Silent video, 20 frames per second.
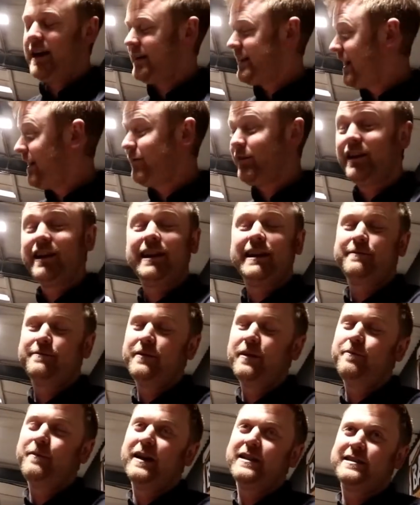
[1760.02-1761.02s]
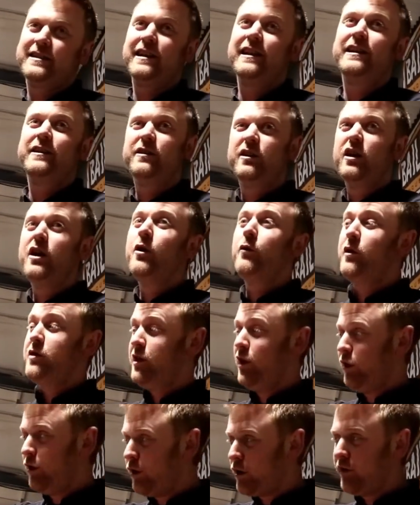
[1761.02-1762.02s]
Cavalier, basically with
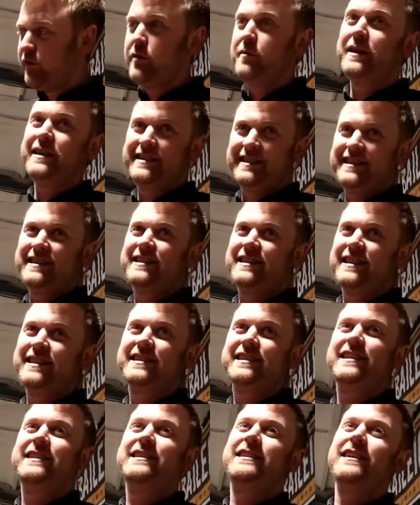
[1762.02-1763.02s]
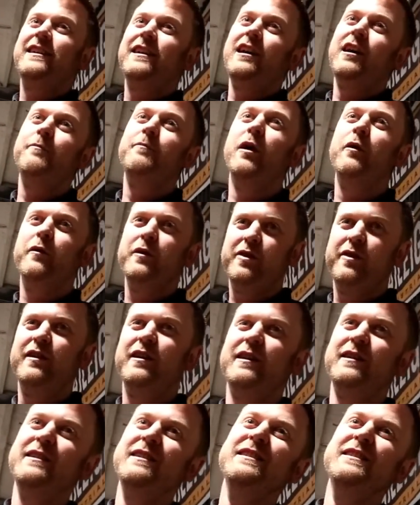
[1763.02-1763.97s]
the look of a BTCC car, but with the